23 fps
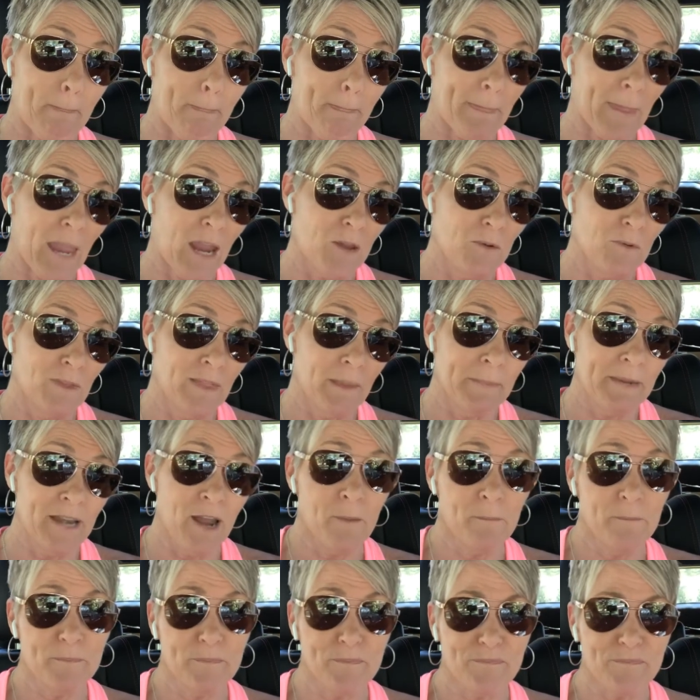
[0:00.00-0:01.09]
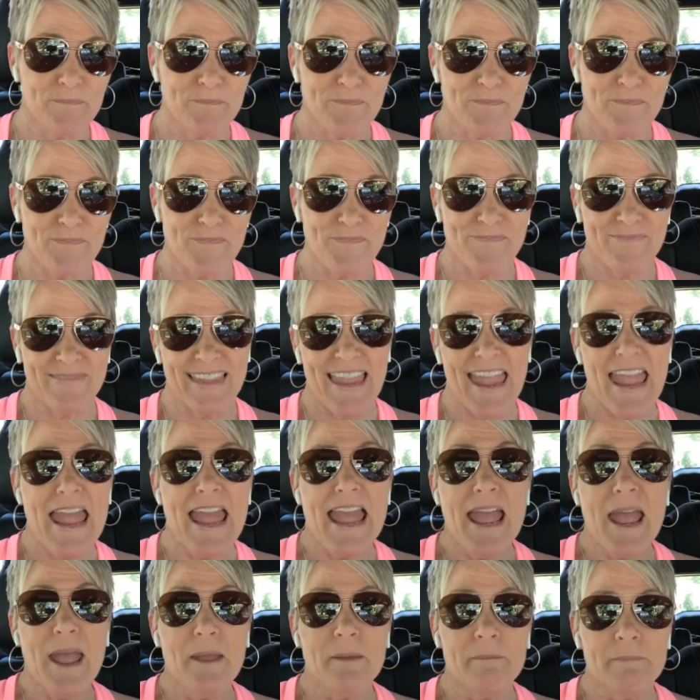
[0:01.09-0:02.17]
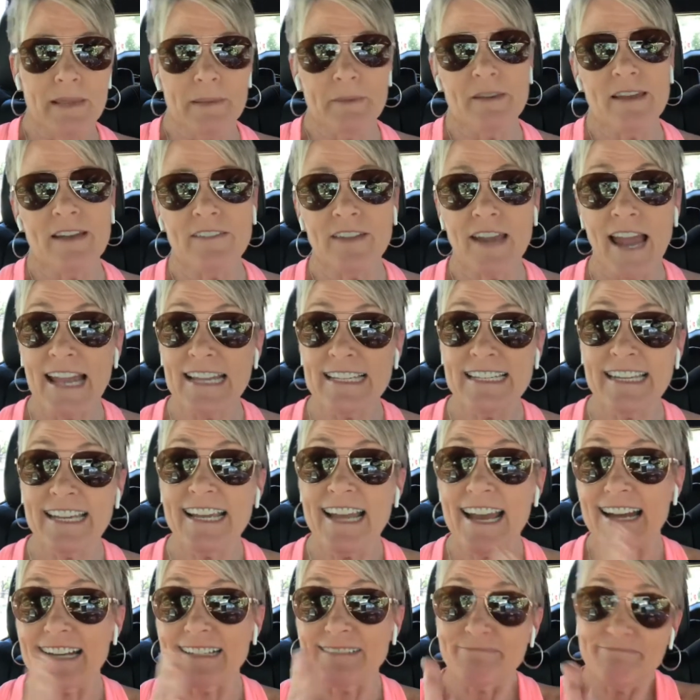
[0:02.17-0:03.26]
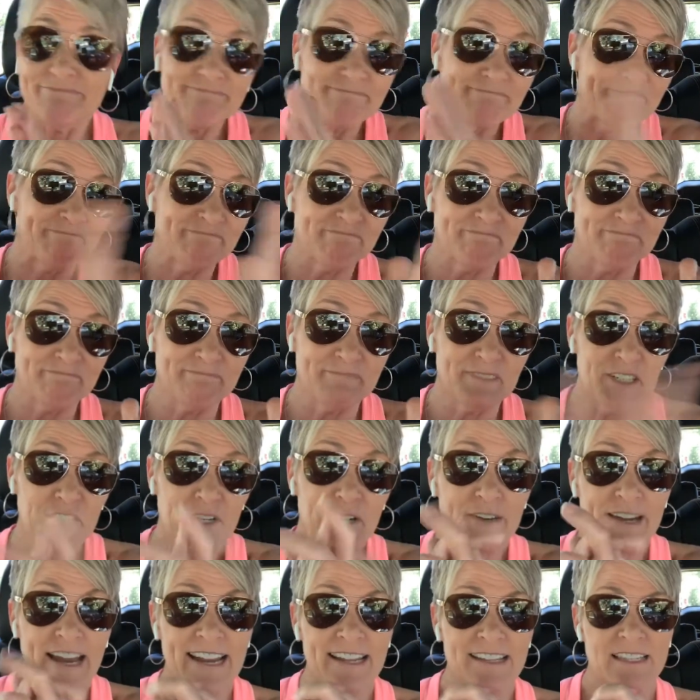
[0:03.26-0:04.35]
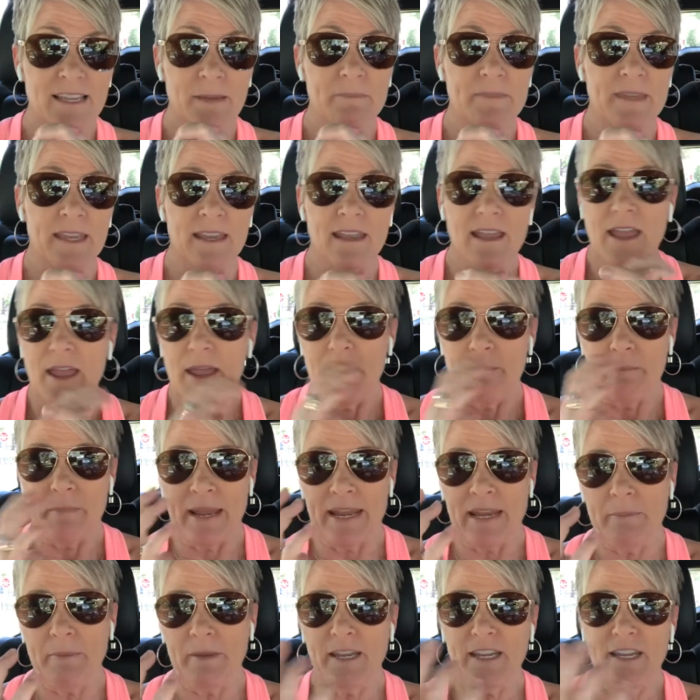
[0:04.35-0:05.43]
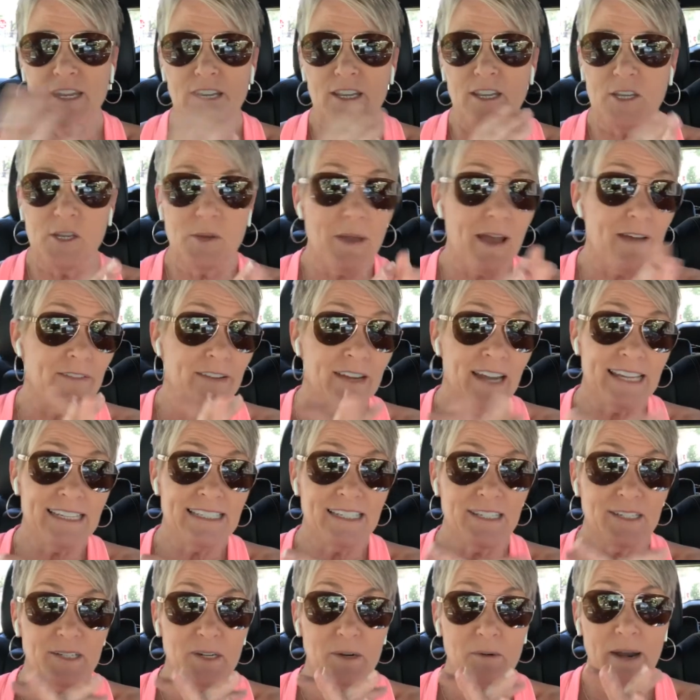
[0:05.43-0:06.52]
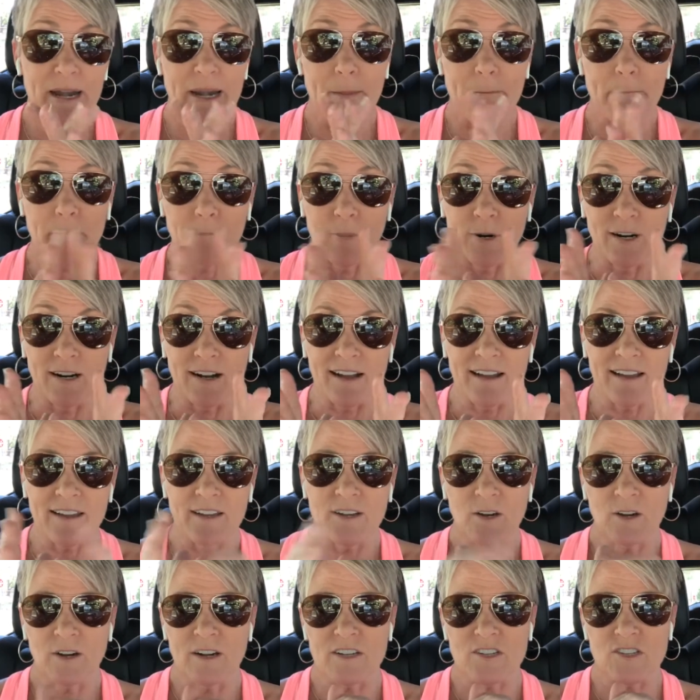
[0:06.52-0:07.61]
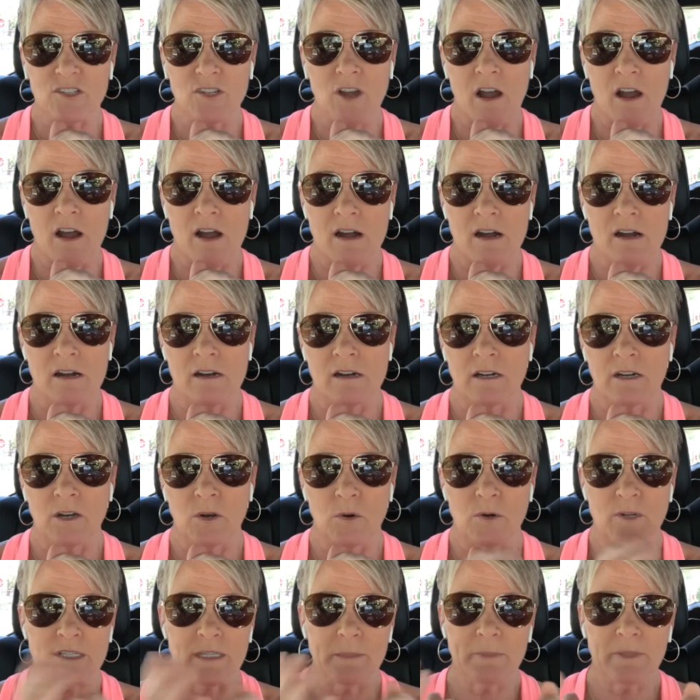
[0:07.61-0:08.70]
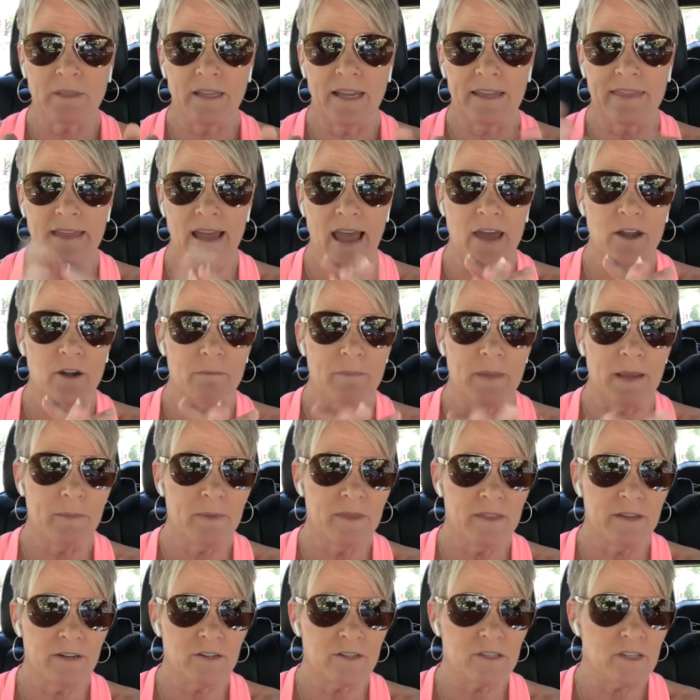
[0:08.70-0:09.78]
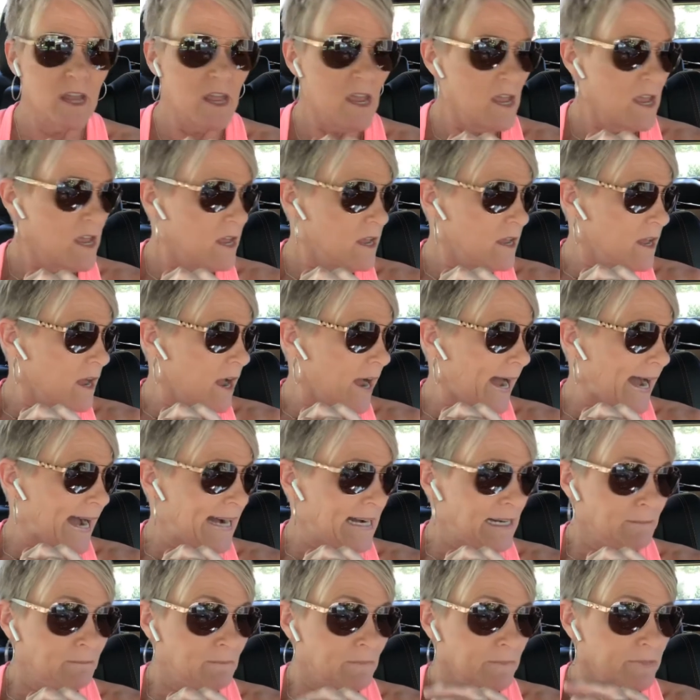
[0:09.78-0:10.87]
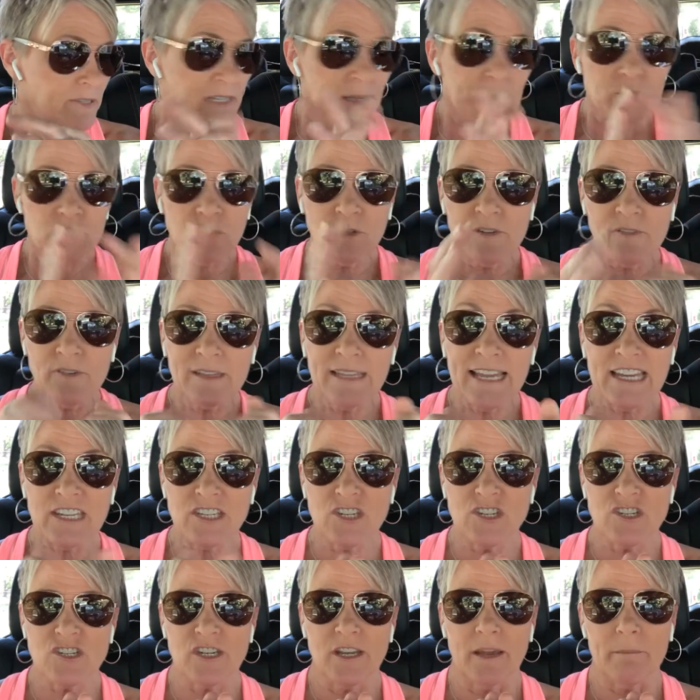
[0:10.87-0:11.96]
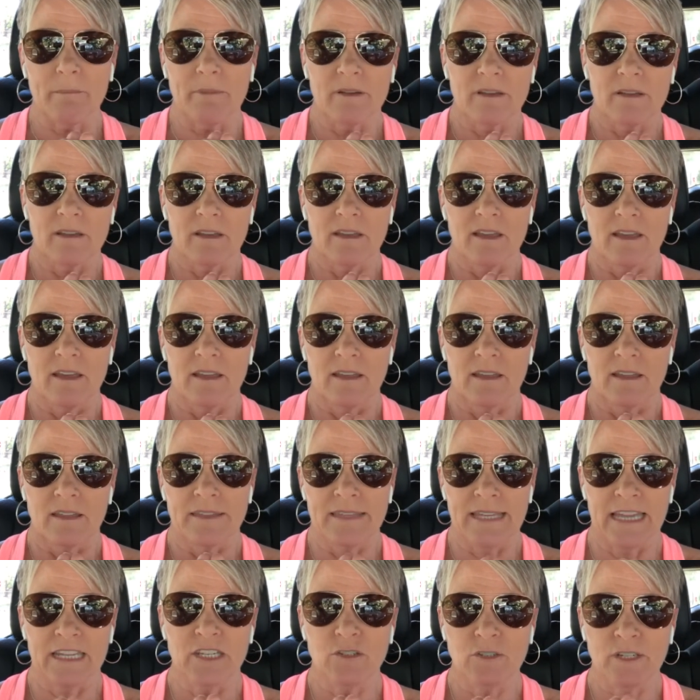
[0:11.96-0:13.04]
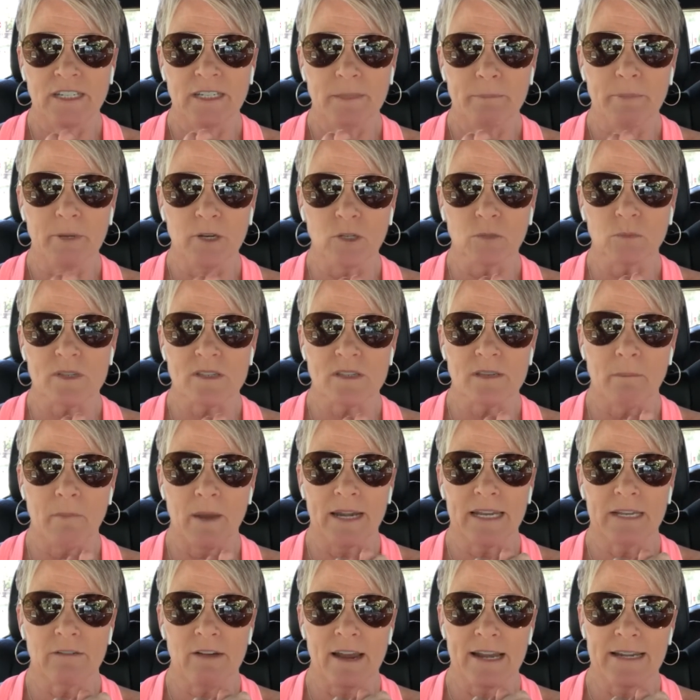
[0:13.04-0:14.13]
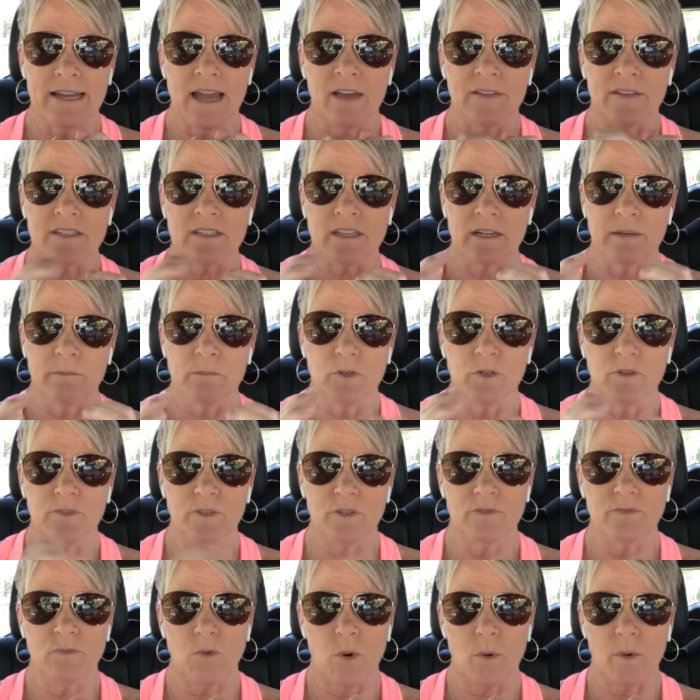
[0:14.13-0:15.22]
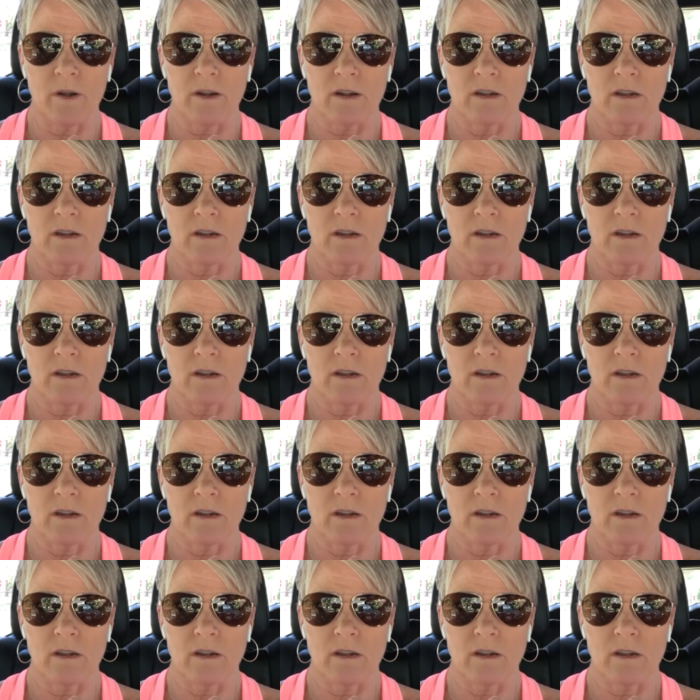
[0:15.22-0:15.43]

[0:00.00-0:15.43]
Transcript: You want to let me know? Maybe you have an idea to create something. Maybe you have an idea to write a book or a song or something like that. Or maybe there's some sort of relationship that you need to build with somebody right now that's going to move you forward.